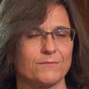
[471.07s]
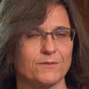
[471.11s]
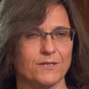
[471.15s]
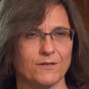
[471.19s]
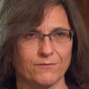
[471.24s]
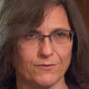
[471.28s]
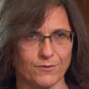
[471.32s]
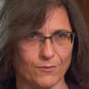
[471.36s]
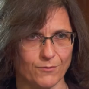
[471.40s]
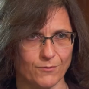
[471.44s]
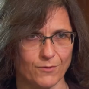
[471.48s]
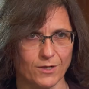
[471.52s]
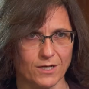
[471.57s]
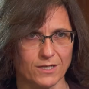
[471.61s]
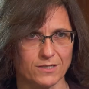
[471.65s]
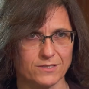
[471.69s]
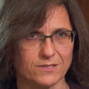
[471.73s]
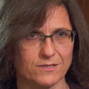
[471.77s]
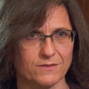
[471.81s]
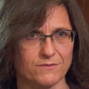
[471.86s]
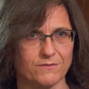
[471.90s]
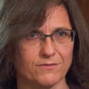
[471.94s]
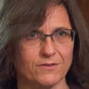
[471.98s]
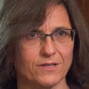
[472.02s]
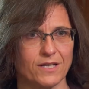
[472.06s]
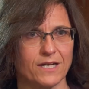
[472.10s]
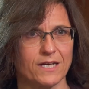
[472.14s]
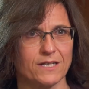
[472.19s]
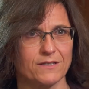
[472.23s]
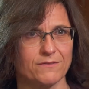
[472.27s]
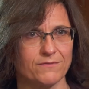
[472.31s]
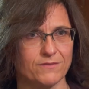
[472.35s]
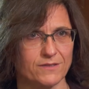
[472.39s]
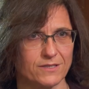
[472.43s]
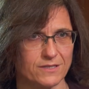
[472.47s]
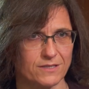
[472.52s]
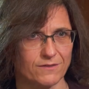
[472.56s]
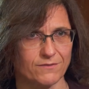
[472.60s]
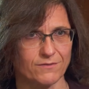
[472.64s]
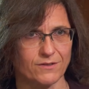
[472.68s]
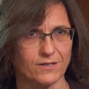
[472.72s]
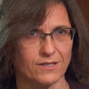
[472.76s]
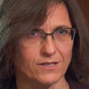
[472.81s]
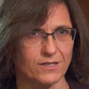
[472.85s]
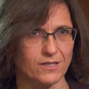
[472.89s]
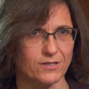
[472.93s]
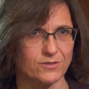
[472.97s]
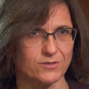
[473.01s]
different walks of life and
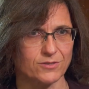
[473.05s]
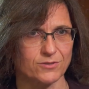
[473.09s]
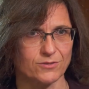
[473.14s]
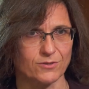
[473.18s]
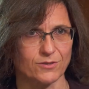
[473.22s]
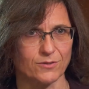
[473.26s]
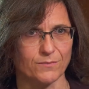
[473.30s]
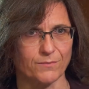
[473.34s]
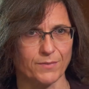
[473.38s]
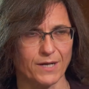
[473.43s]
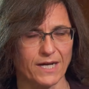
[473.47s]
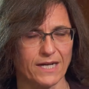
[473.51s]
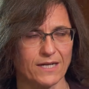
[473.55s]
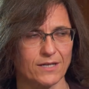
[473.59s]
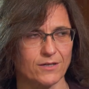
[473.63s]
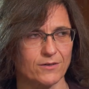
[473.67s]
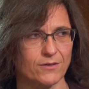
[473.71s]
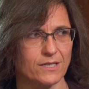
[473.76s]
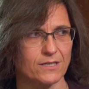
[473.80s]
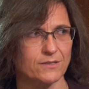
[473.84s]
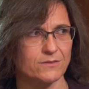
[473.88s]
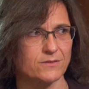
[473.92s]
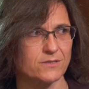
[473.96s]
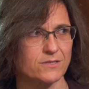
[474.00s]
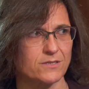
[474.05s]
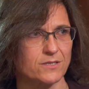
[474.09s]
different cultural backgrounds.